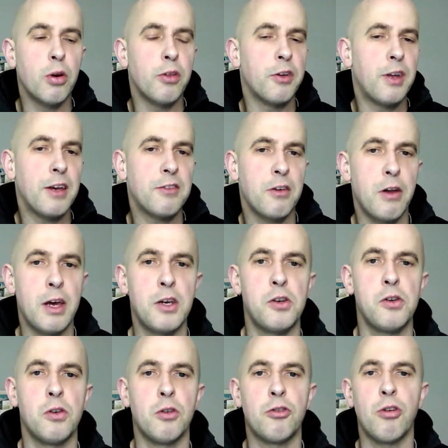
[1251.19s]
the
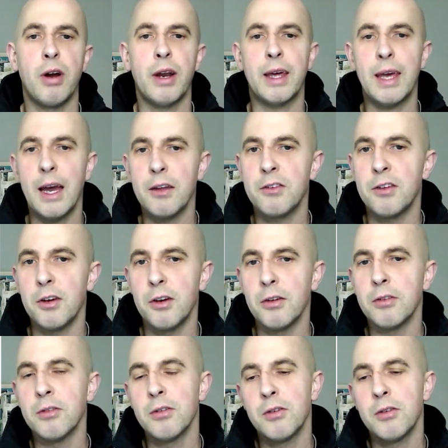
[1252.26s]
destination you're trying to get to,